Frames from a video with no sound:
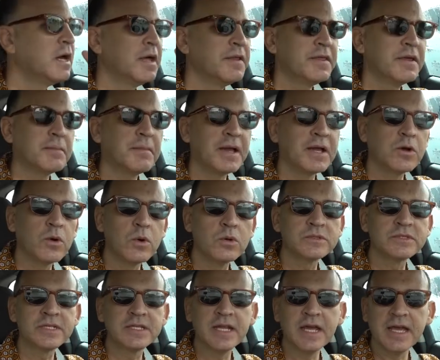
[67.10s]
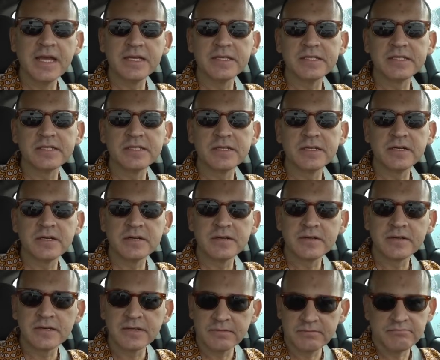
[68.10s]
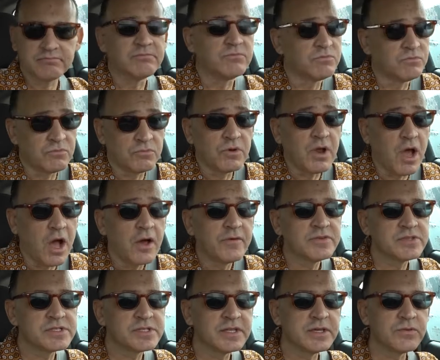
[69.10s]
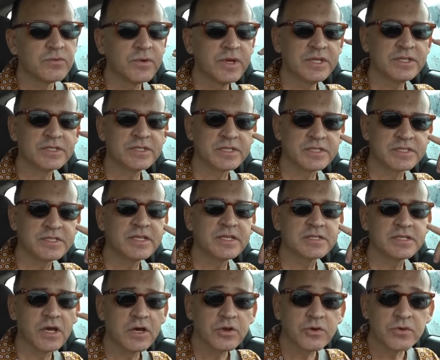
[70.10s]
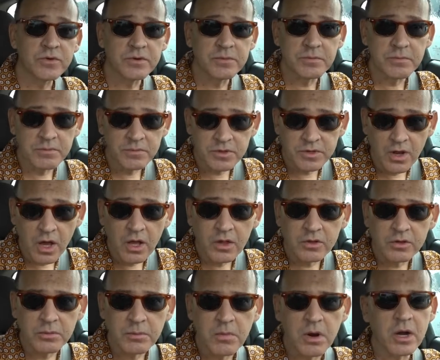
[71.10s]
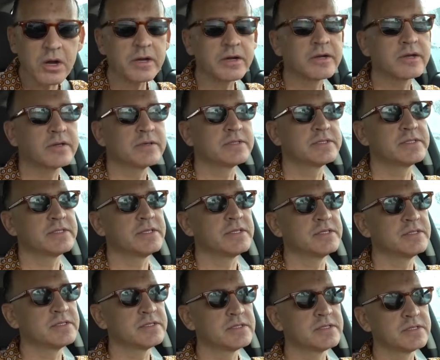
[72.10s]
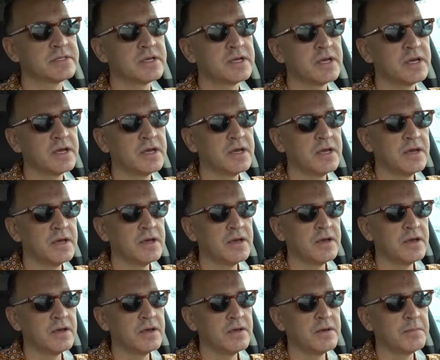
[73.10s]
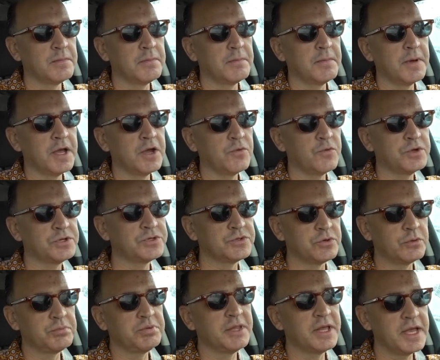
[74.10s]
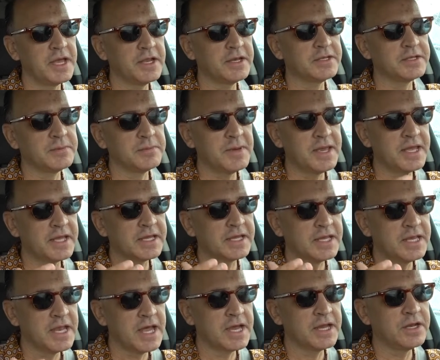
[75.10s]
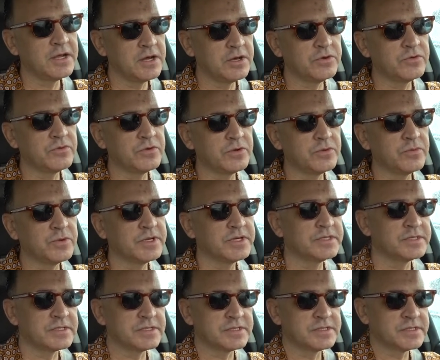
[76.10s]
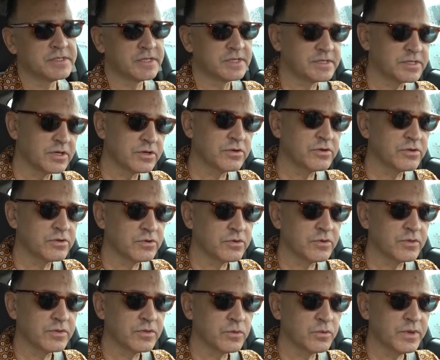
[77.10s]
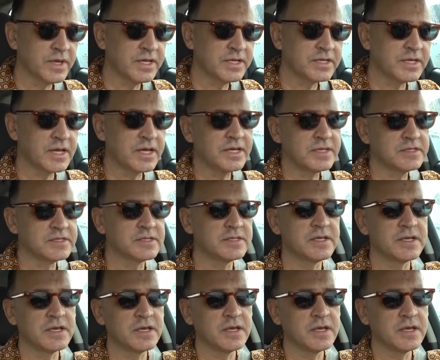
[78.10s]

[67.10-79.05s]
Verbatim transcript: I think my goal today is to obviously reach the $600 mark since my original plan to make 900 was 600 during the weekdays